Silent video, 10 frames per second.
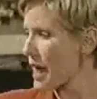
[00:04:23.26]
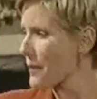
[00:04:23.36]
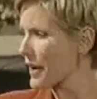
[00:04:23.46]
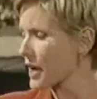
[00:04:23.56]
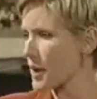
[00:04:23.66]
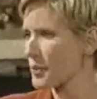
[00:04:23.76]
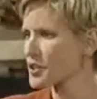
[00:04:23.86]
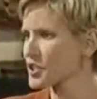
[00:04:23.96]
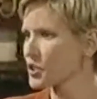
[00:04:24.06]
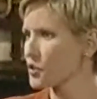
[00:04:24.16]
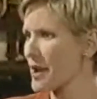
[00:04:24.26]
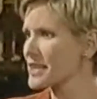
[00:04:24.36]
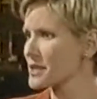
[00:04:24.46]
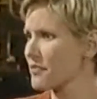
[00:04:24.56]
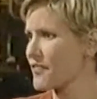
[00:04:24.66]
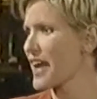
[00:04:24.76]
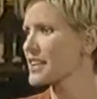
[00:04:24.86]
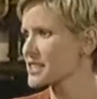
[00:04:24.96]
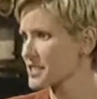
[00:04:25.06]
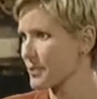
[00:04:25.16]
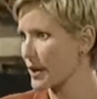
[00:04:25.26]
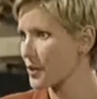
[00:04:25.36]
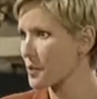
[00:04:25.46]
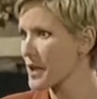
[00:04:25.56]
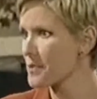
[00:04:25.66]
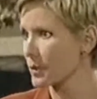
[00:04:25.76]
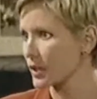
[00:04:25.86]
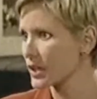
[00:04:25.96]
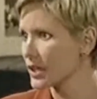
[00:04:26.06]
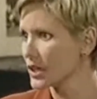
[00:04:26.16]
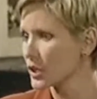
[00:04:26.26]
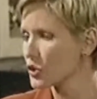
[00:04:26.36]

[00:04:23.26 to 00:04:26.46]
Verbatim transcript: How, how about a person who makes up fantasies about other people?